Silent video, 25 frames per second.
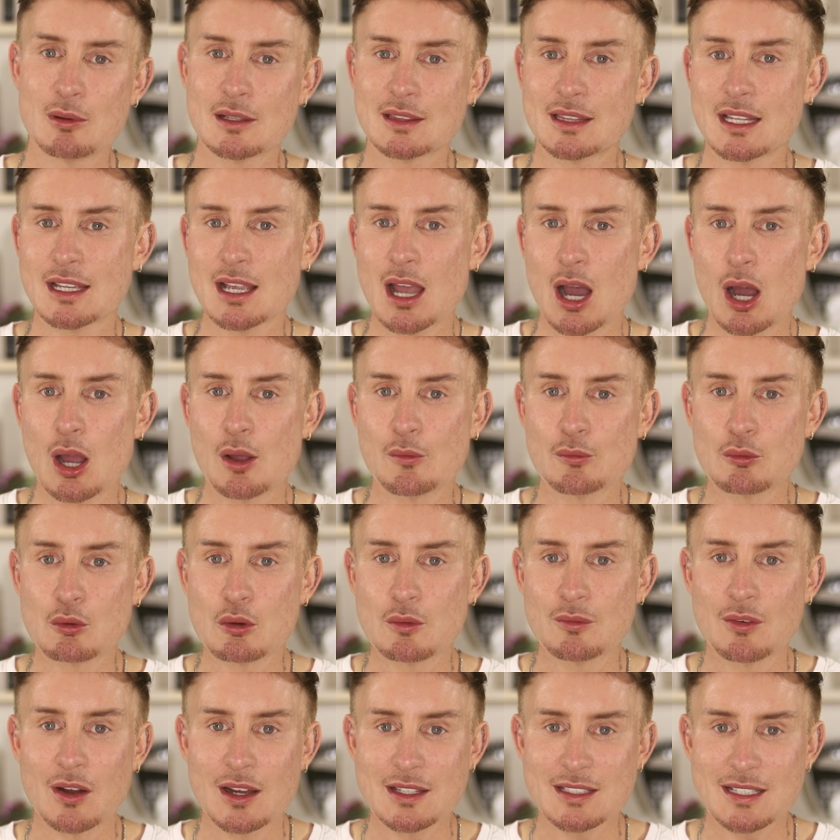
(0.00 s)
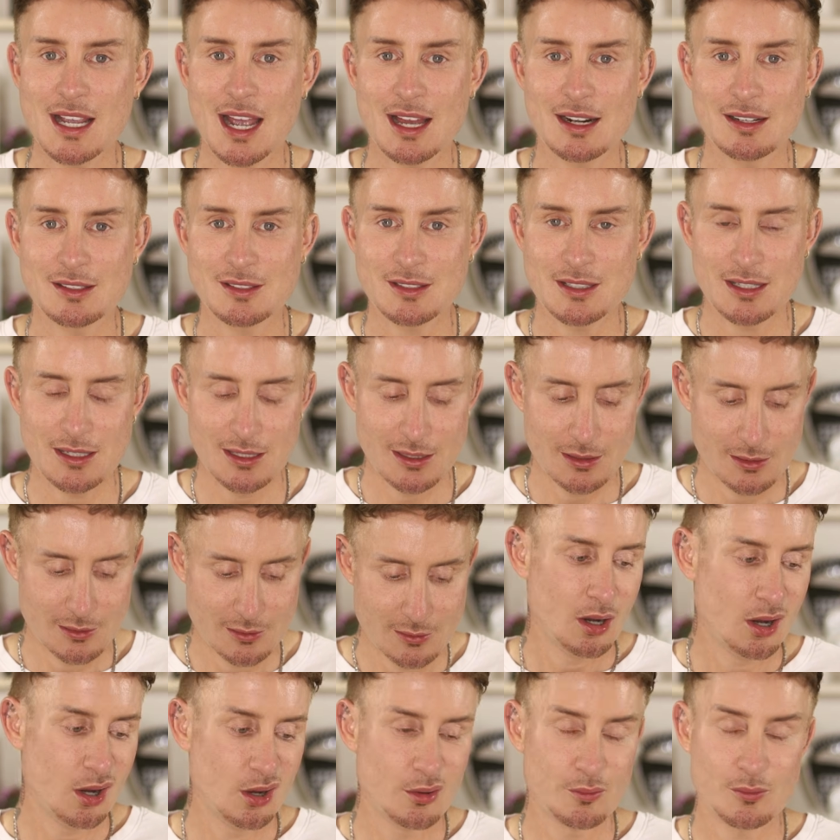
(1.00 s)
with the overall vitality
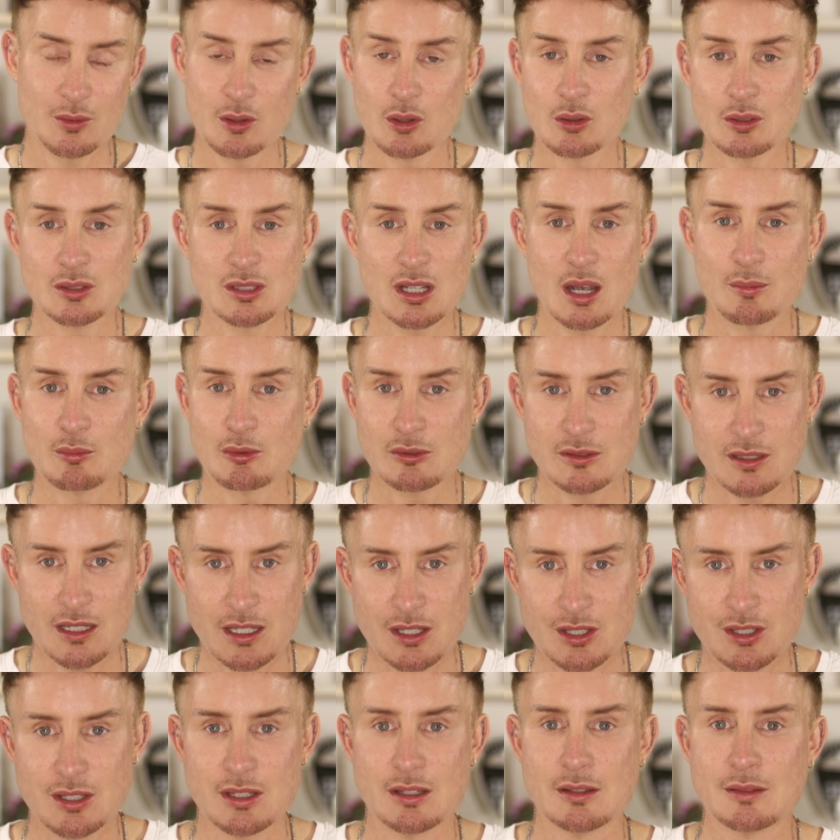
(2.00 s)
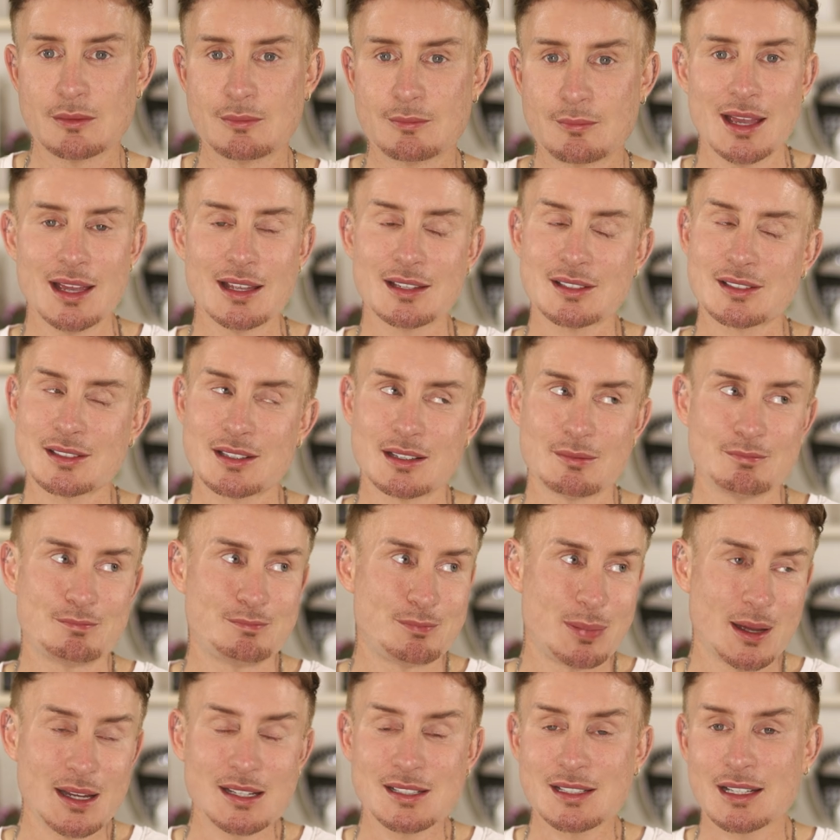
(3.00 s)
of your dermal tissue. It's
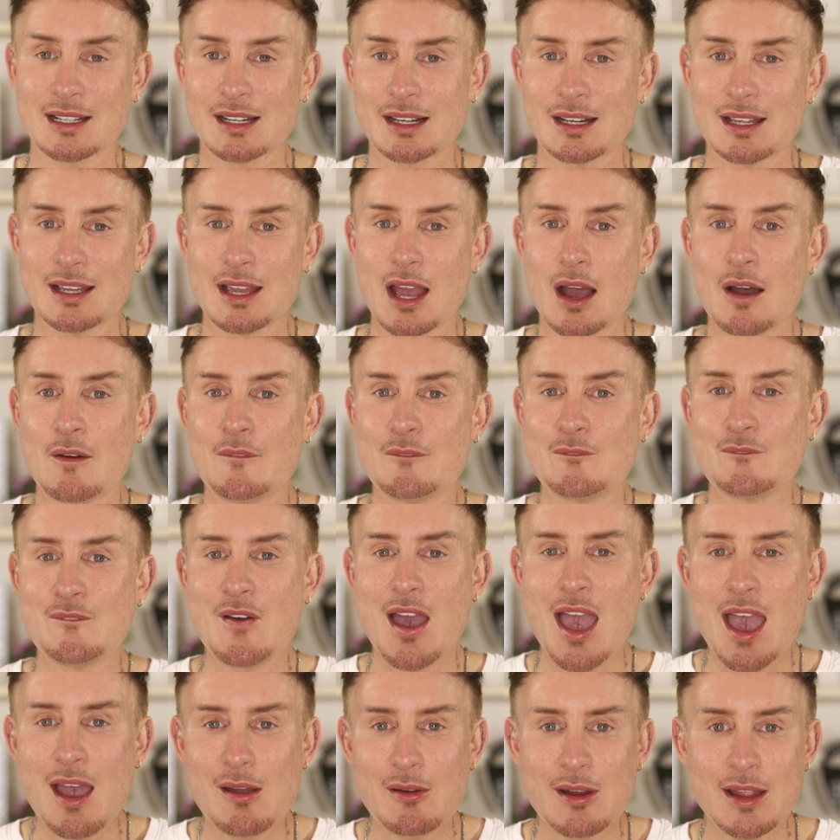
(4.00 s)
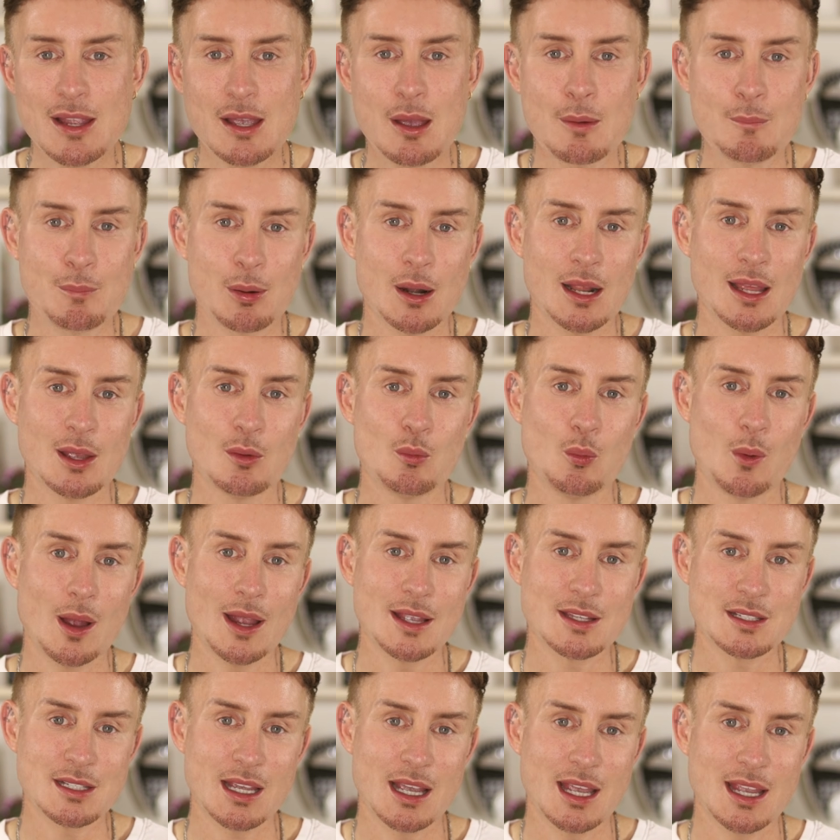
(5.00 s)
basically a very complete
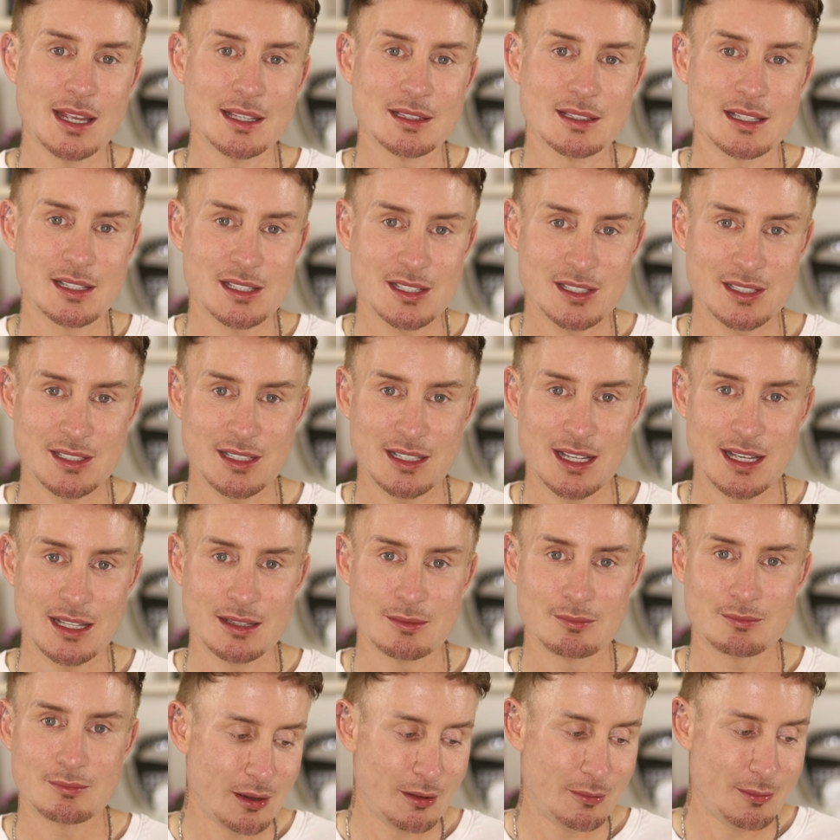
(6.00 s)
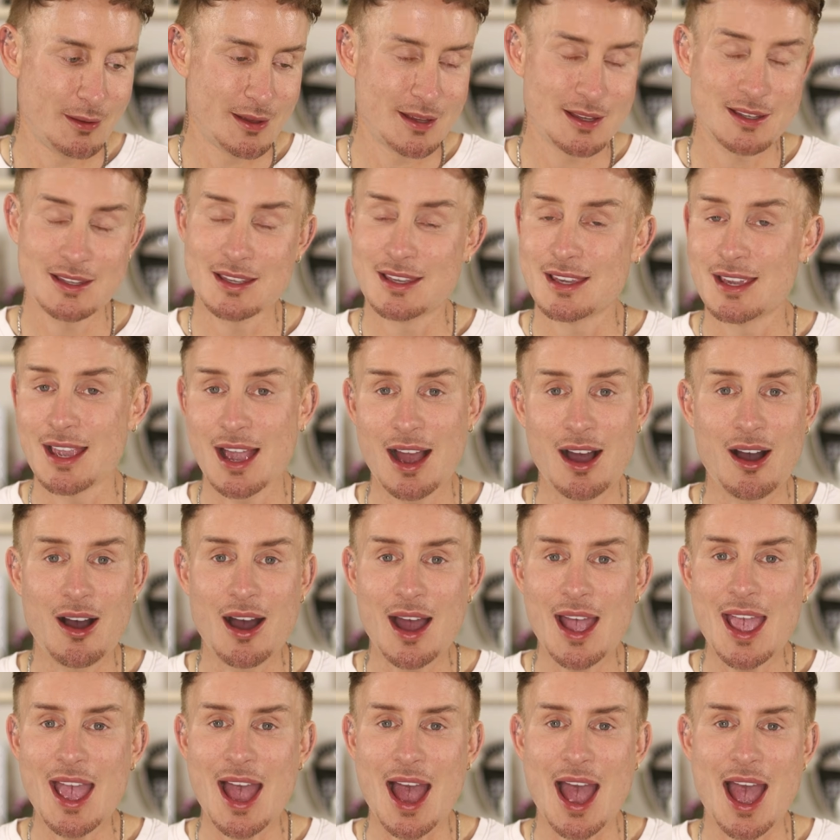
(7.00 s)
way to heat the skin. I mean, yeah,
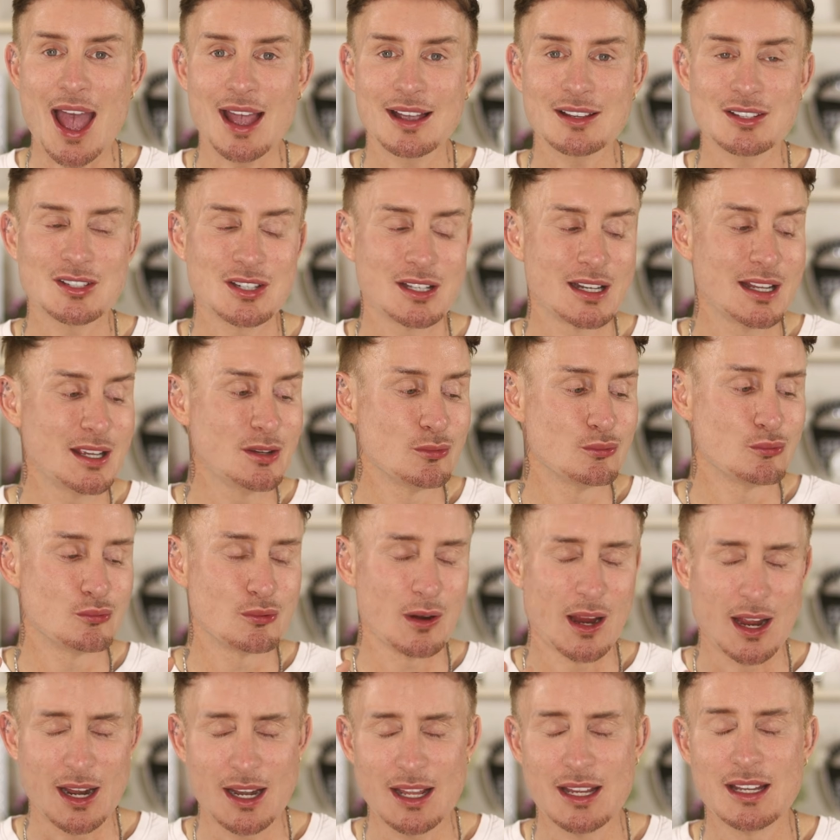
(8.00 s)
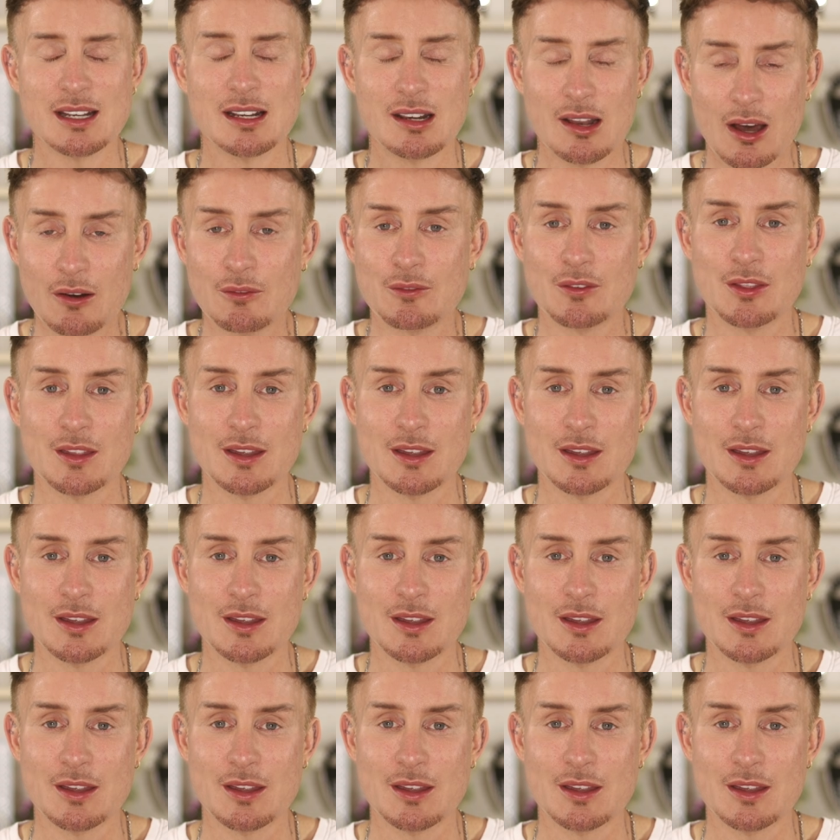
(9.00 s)
I actually really love